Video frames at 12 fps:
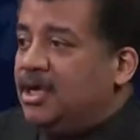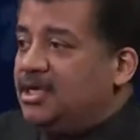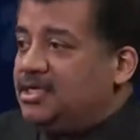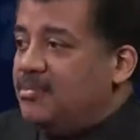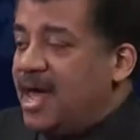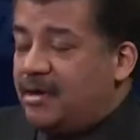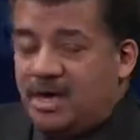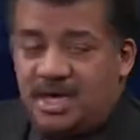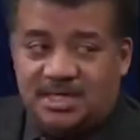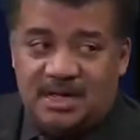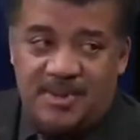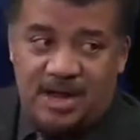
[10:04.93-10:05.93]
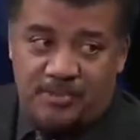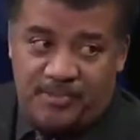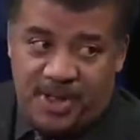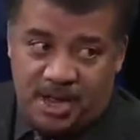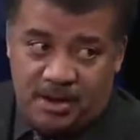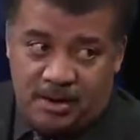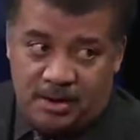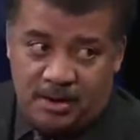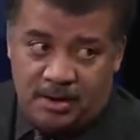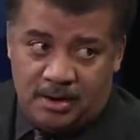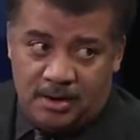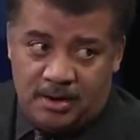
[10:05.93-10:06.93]
It's a matter-antimatter pair.
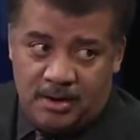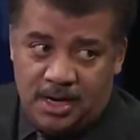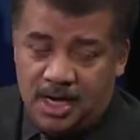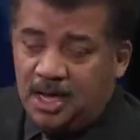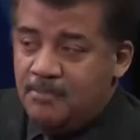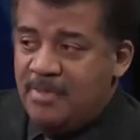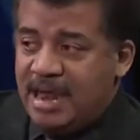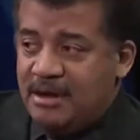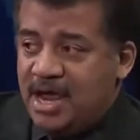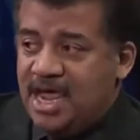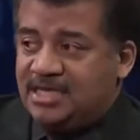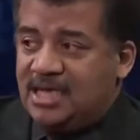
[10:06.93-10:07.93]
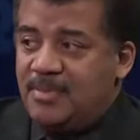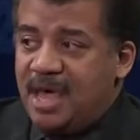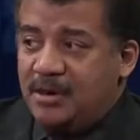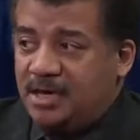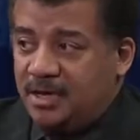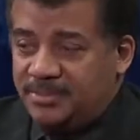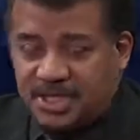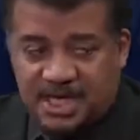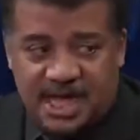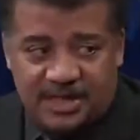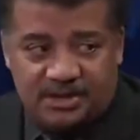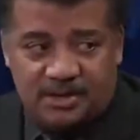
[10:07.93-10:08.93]
Matter-antimatter come
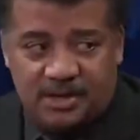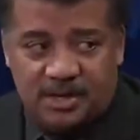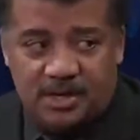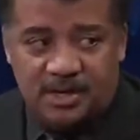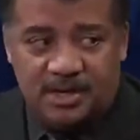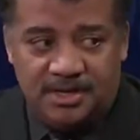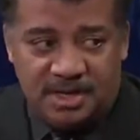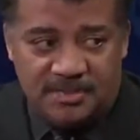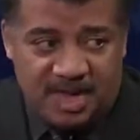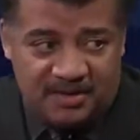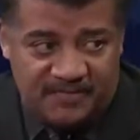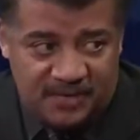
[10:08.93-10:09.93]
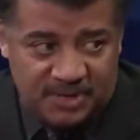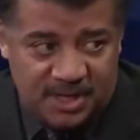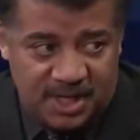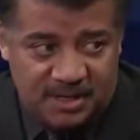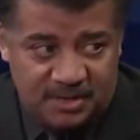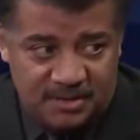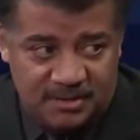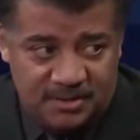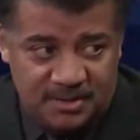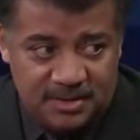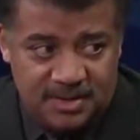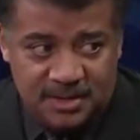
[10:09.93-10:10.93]
together, they make a photon.
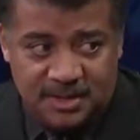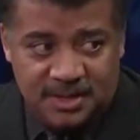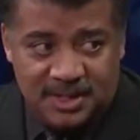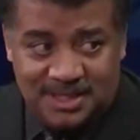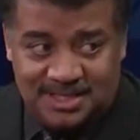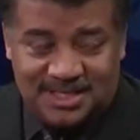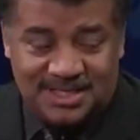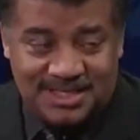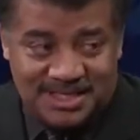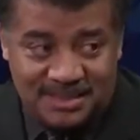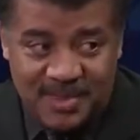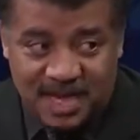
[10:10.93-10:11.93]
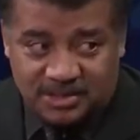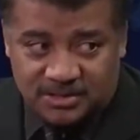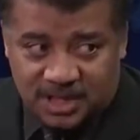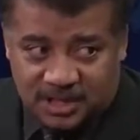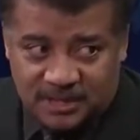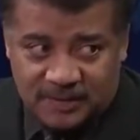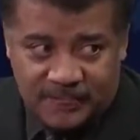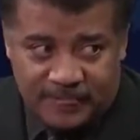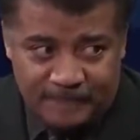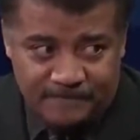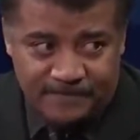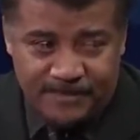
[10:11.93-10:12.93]
It's symmetric,
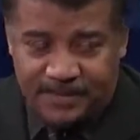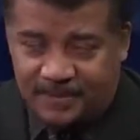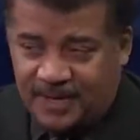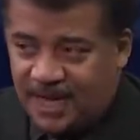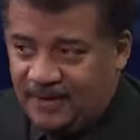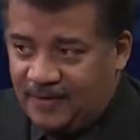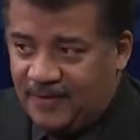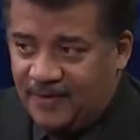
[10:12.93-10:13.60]
okay?